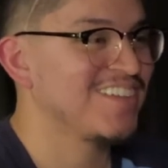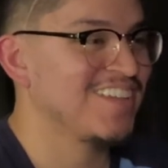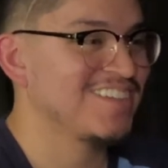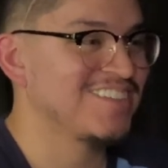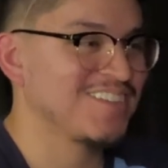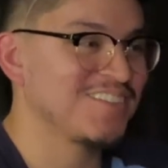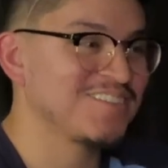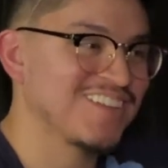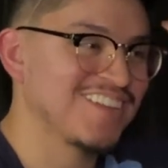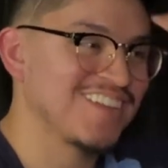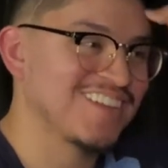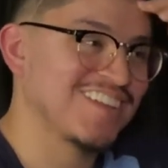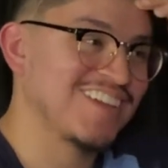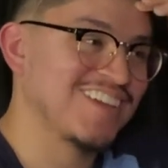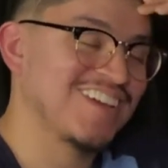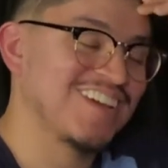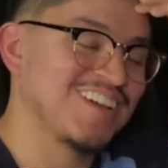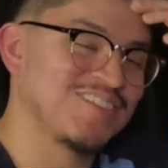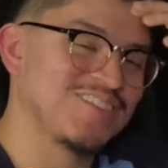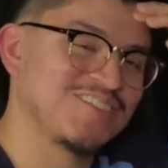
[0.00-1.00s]
Something like that,
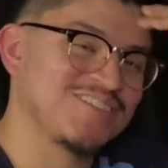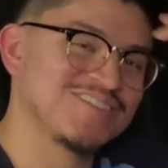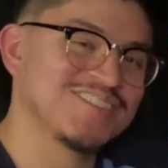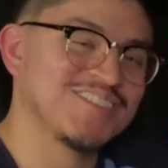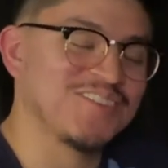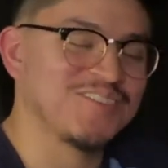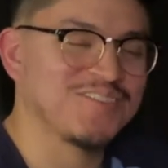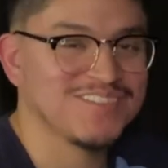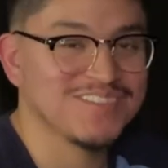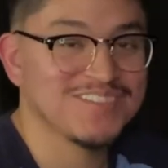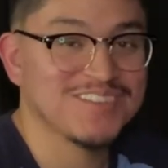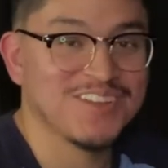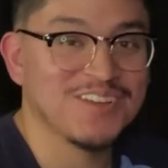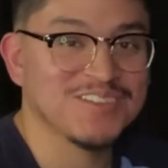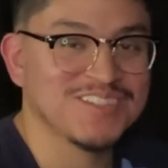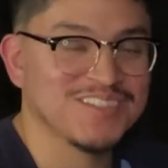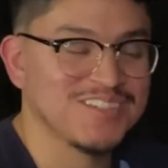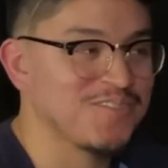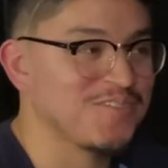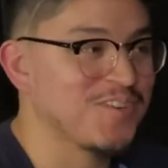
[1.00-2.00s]
yeah. So
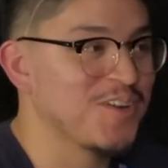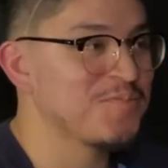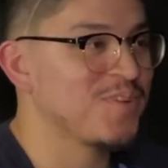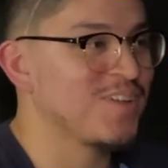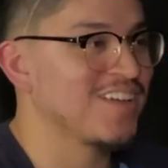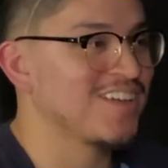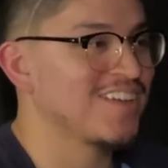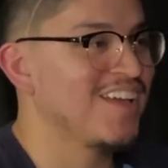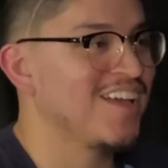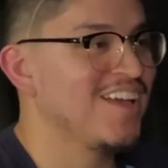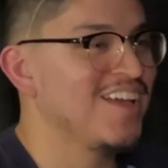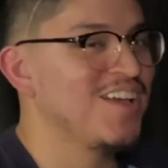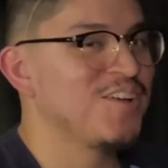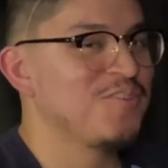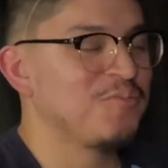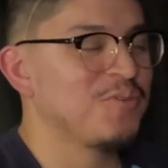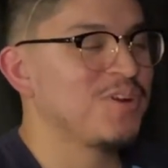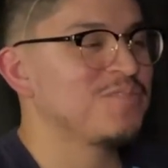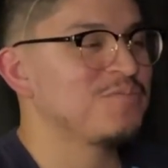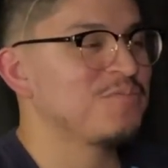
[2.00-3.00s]
close enough, right? But, like,
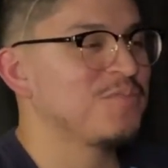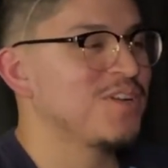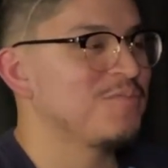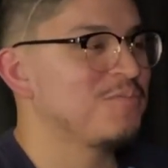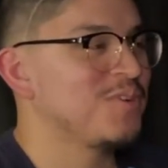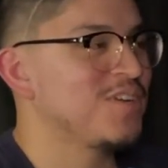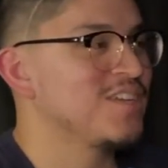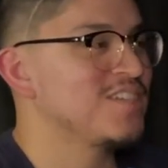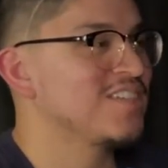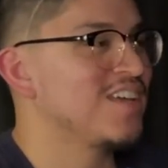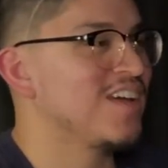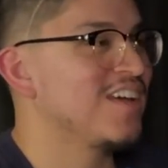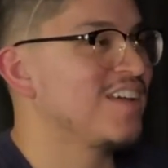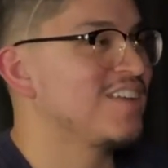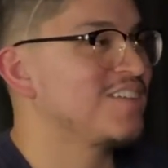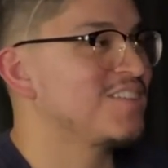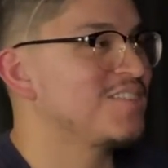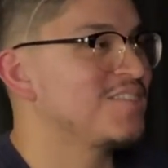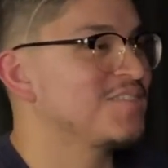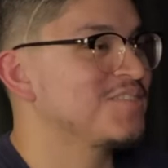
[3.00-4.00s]
what is
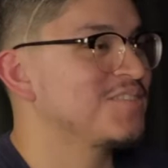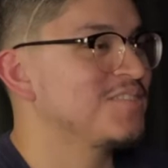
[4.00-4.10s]
that?